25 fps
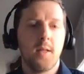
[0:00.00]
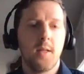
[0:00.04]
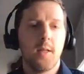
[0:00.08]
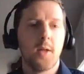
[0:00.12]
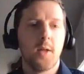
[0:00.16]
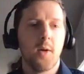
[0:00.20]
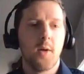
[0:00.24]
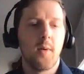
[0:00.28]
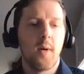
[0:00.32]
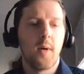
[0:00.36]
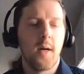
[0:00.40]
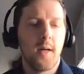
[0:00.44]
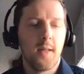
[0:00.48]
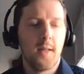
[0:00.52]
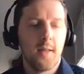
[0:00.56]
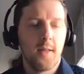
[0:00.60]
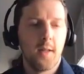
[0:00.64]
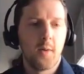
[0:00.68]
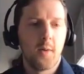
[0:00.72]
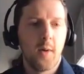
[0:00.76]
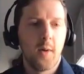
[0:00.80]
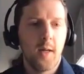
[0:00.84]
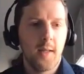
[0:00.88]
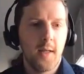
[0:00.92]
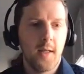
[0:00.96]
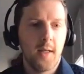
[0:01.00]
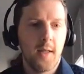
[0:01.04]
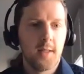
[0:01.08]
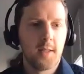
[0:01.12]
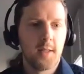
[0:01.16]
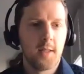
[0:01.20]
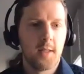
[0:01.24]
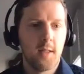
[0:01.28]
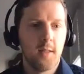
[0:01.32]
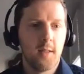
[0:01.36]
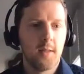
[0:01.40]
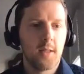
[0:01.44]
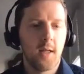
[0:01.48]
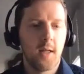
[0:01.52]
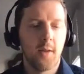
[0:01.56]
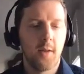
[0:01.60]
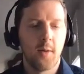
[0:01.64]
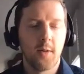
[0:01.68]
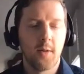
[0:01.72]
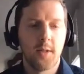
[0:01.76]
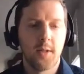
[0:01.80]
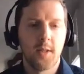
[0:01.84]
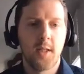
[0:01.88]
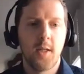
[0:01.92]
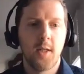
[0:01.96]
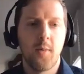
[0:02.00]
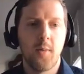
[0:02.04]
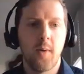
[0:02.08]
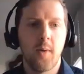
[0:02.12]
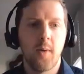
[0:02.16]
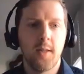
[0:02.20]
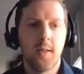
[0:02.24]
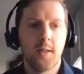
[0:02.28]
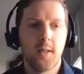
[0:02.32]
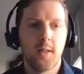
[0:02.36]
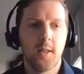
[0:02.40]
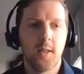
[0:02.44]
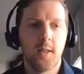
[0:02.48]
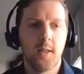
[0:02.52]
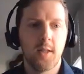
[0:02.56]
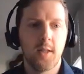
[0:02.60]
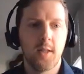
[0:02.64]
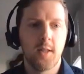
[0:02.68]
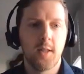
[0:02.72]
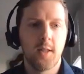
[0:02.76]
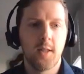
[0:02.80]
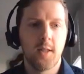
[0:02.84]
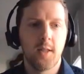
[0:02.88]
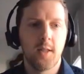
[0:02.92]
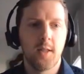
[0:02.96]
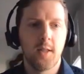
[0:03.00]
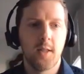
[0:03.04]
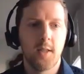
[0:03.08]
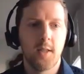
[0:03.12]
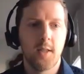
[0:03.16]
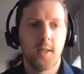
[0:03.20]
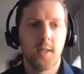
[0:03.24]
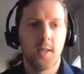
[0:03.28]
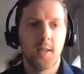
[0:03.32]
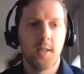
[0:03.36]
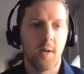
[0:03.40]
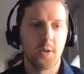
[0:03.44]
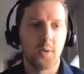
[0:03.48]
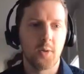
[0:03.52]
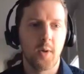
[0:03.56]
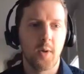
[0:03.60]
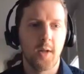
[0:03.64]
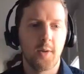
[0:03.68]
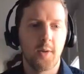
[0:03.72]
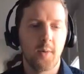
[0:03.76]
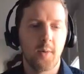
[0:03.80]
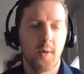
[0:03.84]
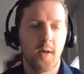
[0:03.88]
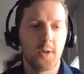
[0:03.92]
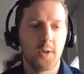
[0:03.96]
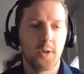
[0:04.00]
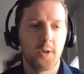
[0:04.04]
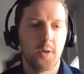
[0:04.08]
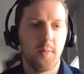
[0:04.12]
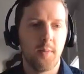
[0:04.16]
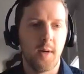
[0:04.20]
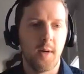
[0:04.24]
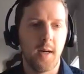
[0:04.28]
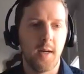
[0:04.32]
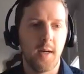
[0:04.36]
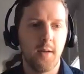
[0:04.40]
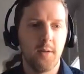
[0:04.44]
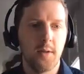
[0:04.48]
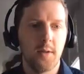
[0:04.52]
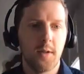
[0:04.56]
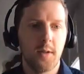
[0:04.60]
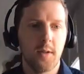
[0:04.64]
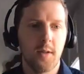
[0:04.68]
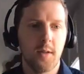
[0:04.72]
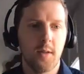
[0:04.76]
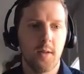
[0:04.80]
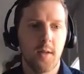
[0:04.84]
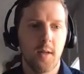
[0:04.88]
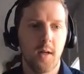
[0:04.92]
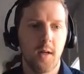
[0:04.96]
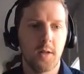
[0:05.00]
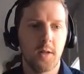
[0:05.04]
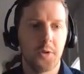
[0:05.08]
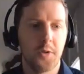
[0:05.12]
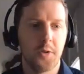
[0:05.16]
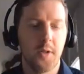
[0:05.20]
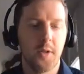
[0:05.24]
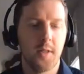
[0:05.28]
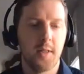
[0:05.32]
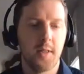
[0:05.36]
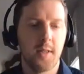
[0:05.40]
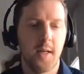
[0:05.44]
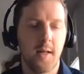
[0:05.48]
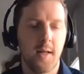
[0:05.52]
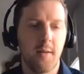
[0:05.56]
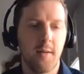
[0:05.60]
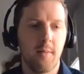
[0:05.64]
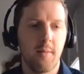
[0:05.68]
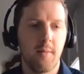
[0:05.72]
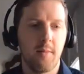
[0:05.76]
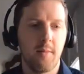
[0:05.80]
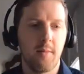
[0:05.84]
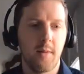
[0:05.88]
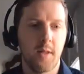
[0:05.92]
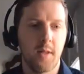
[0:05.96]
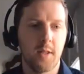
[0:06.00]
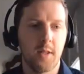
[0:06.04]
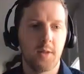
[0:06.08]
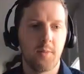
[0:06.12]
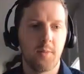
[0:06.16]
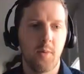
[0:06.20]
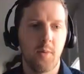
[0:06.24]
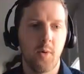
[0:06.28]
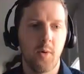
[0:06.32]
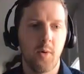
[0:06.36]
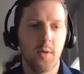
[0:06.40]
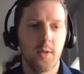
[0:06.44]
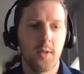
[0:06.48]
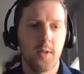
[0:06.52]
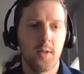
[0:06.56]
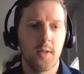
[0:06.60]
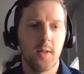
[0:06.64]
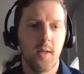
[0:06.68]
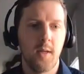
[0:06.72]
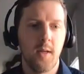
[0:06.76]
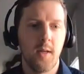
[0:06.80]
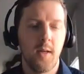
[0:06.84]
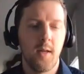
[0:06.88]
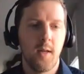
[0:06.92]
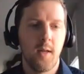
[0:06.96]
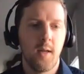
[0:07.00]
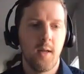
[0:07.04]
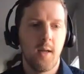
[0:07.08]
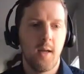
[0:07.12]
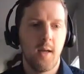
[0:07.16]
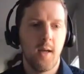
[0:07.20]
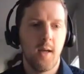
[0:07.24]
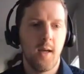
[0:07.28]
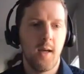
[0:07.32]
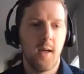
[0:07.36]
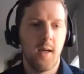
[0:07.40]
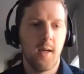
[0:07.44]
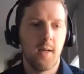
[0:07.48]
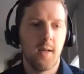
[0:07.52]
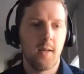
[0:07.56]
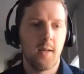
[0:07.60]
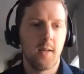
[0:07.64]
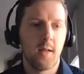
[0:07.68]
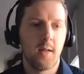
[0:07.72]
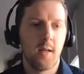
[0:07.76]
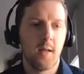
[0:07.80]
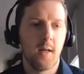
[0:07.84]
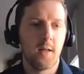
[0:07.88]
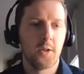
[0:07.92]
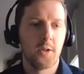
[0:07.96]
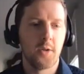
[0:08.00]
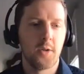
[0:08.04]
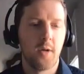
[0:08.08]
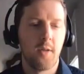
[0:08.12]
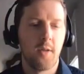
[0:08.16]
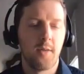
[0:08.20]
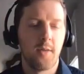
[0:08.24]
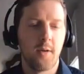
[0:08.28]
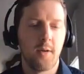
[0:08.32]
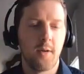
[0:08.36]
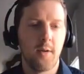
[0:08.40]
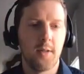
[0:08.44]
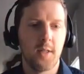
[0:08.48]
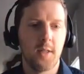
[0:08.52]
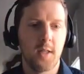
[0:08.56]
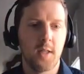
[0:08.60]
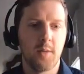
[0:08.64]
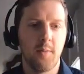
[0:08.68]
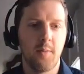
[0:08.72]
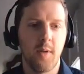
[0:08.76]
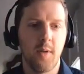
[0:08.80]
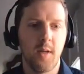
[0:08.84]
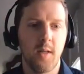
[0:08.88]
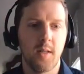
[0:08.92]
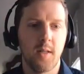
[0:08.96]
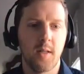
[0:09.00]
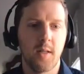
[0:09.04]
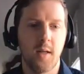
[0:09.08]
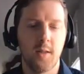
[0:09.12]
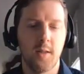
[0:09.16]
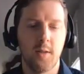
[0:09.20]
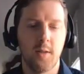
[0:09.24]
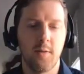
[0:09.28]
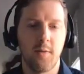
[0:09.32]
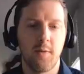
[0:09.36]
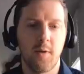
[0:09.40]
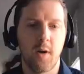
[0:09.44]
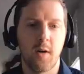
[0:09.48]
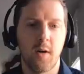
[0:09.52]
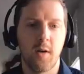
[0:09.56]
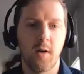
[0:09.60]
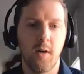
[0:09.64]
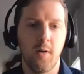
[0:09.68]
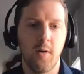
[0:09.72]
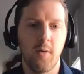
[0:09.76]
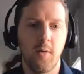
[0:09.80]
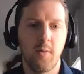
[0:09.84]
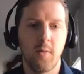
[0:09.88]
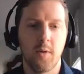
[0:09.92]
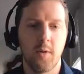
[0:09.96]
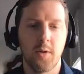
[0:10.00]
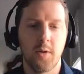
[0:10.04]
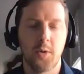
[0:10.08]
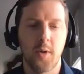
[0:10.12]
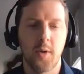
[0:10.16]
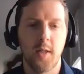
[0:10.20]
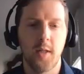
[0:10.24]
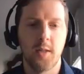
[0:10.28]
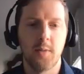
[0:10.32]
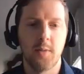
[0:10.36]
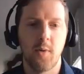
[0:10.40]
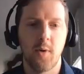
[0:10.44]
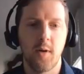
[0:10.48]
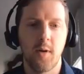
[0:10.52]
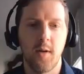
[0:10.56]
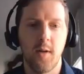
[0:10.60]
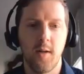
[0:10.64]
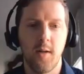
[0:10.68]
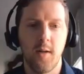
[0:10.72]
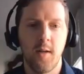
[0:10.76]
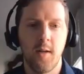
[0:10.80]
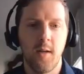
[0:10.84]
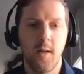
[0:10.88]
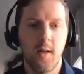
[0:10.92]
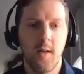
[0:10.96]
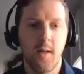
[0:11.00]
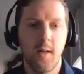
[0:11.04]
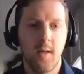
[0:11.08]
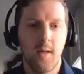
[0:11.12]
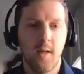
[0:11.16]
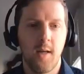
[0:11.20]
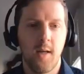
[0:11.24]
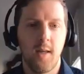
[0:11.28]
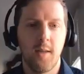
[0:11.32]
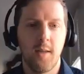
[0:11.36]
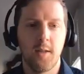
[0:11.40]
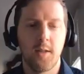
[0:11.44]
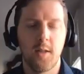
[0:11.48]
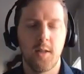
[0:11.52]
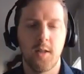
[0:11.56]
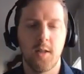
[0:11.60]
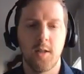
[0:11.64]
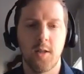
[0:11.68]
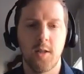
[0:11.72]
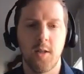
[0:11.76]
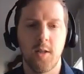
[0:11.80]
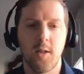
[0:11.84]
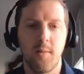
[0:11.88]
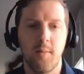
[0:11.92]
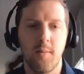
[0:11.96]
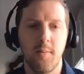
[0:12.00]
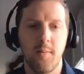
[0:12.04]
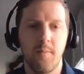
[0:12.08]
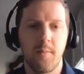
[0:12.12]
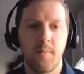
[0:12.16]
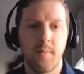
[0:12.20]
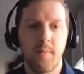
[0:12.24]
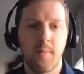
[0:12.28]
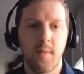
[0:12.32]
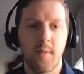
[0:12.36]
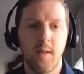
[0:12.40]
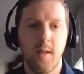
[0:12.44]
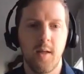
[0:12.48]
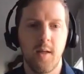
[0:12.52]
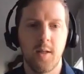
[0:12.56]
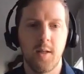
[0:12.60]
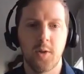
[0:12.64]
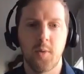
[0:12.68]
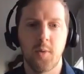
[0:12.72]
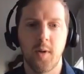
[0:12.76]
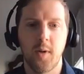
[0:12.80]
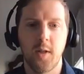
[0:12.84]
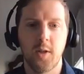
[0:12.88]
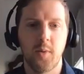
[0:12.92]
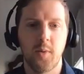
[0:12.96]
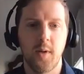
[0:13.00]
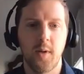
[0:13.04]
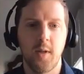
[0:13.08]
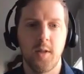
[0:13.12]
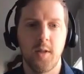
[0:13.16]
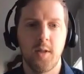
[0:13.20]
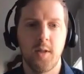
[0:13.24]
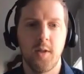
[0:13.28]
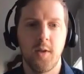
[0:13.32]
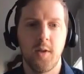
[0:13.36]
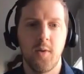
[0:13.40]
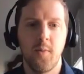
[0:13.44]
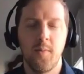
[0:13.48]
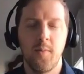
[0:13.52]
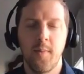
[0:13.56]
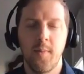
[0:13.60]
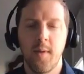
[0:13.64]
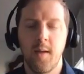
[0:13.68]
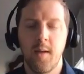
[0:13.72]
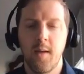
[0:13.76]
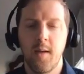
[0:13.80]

So the Great Lakes St. Lawrence Seaway system, about 2,300 miles, 110 plus ports, and 136 million tons of cargo were transported in the system in 2022,